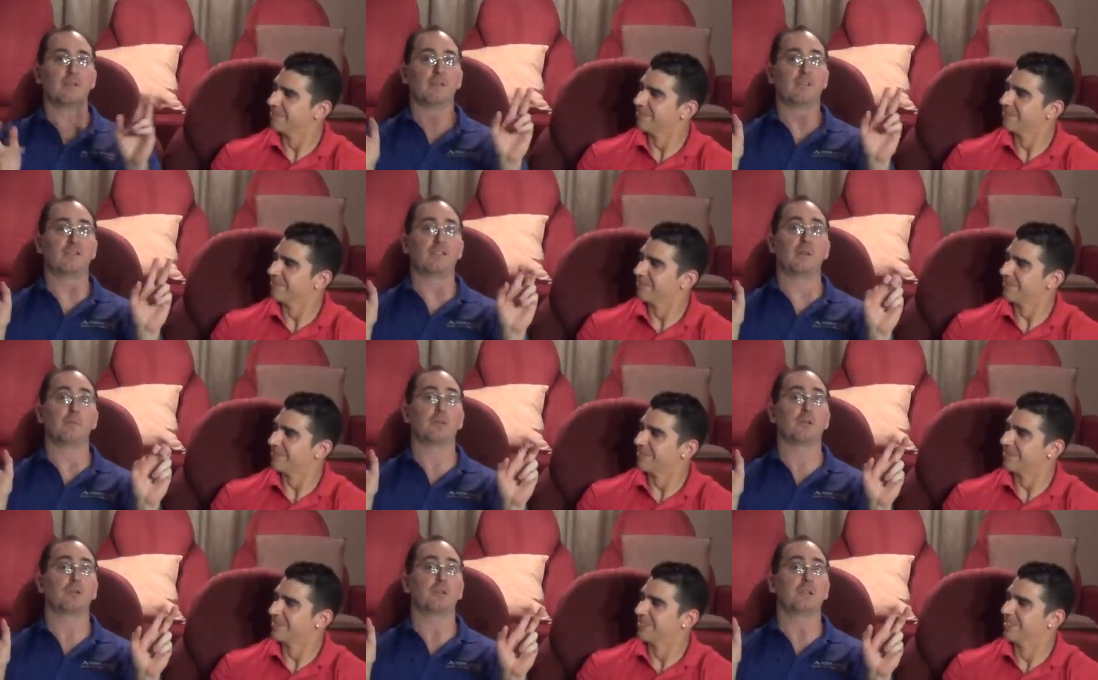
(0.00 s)

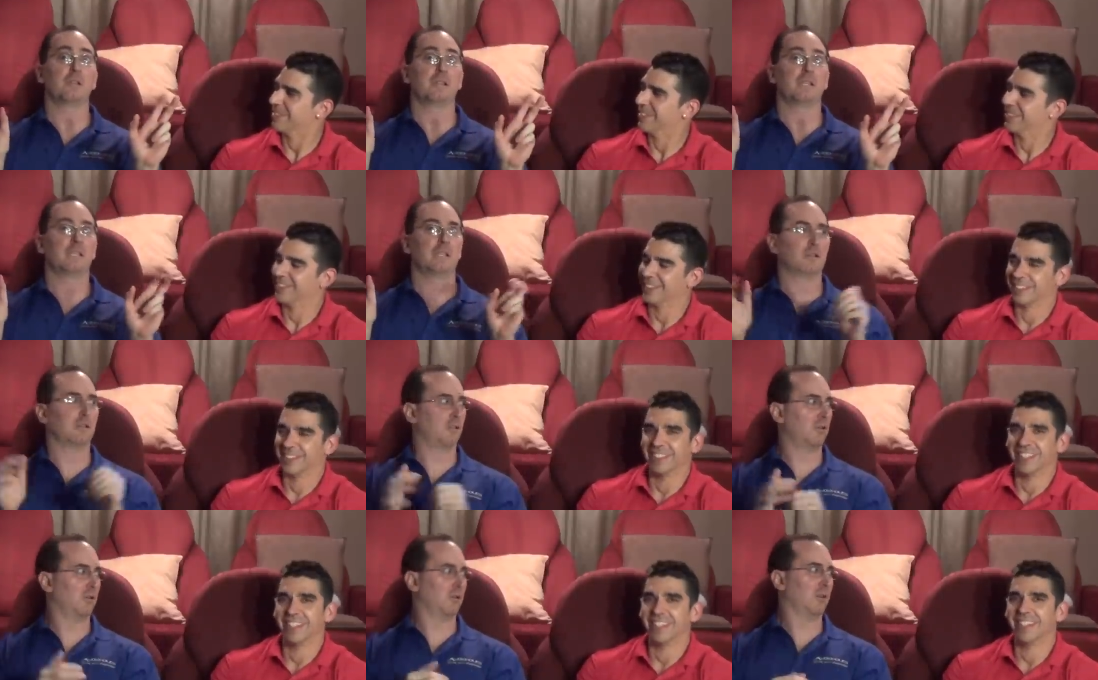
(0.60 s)

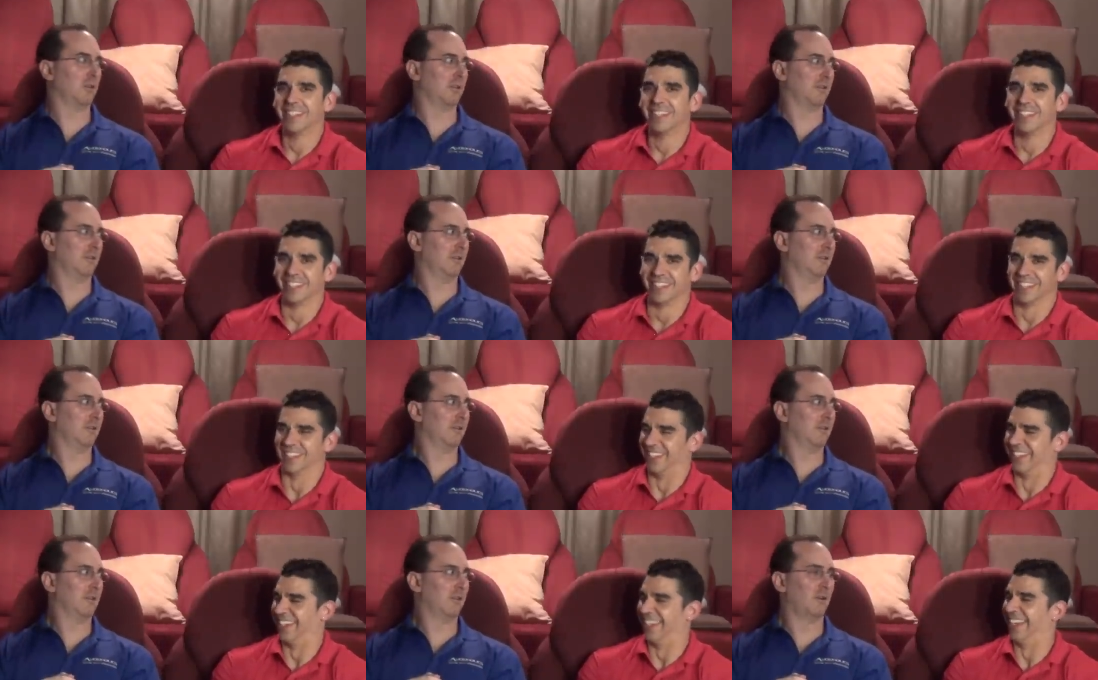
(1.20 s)
Speaker 1: similarly good.
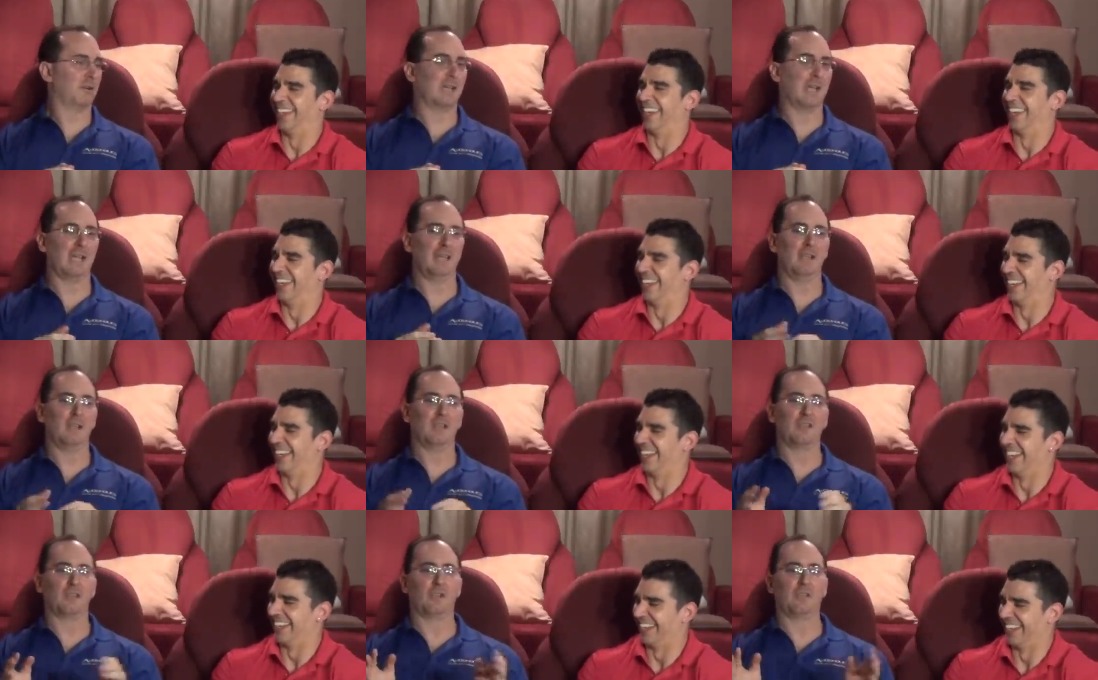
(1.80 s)

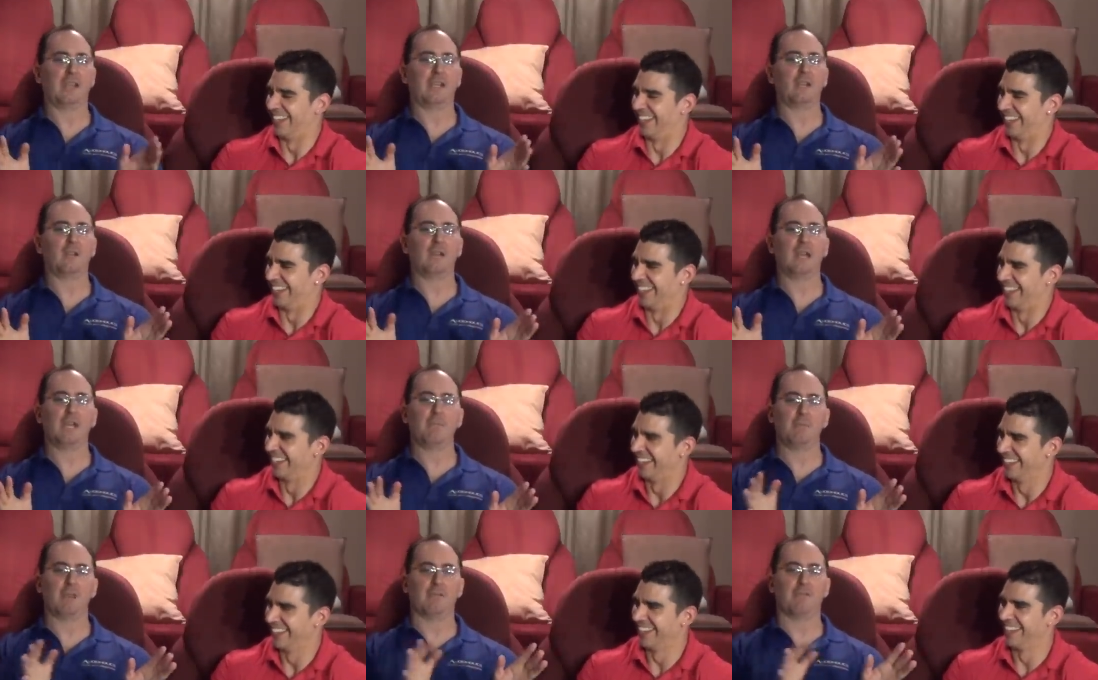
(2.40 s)
Okay? So they
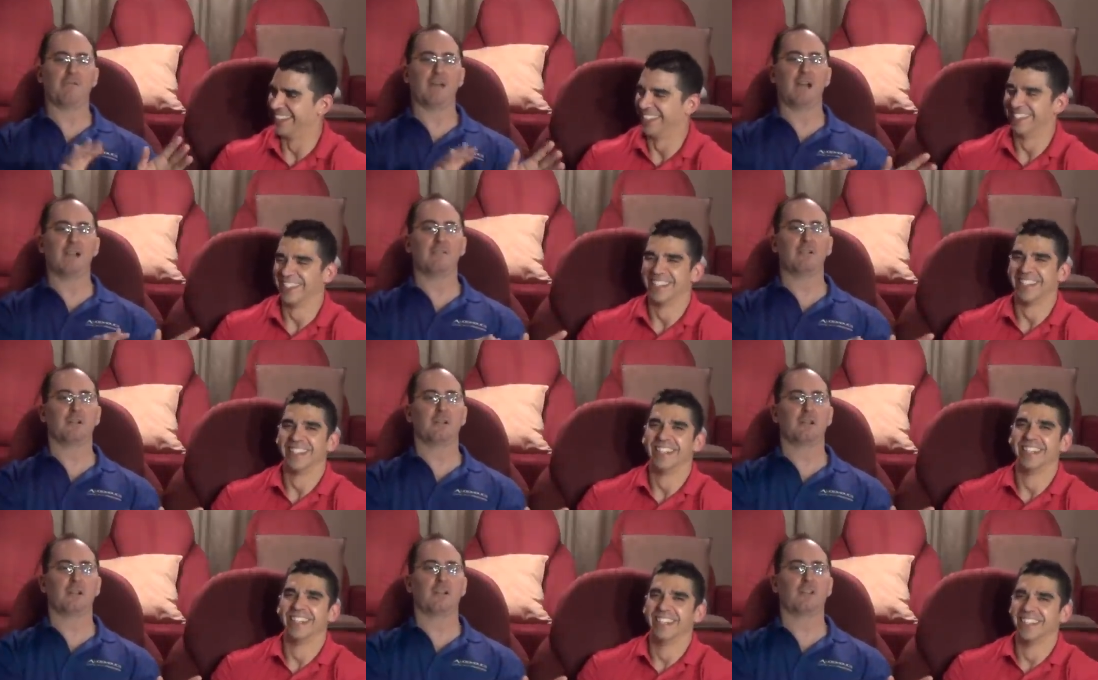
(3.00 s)
claim their
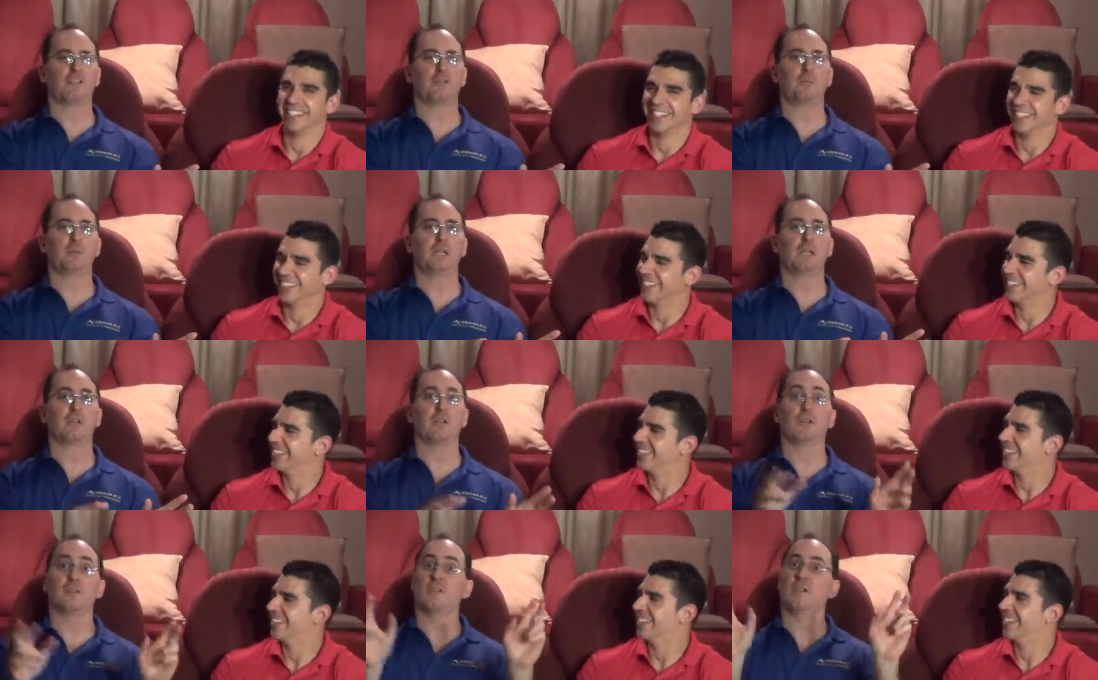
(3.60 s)
$500
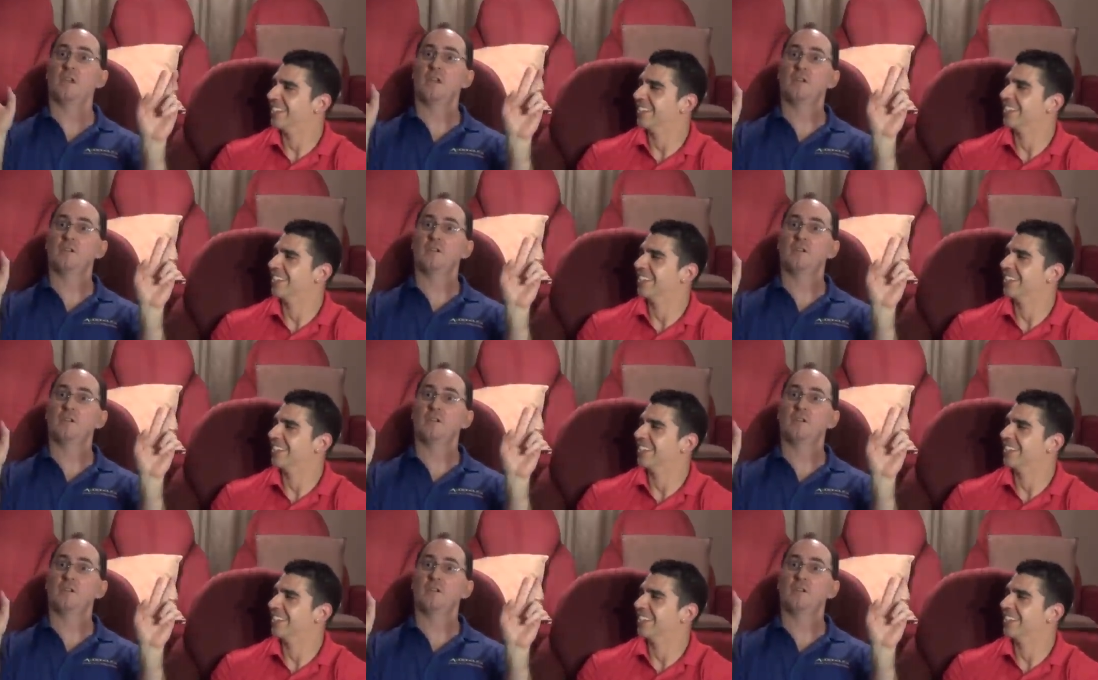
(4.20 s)
speaker is